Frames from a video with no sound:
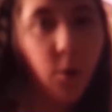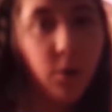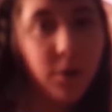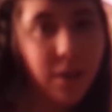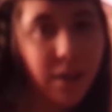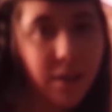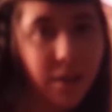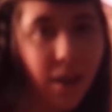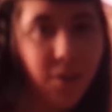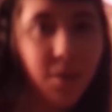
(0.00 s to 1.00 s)
or you can
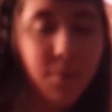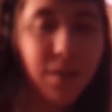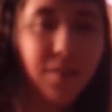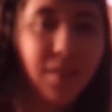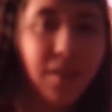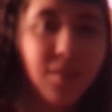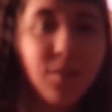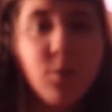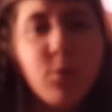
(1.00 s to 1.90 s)
cut them into slices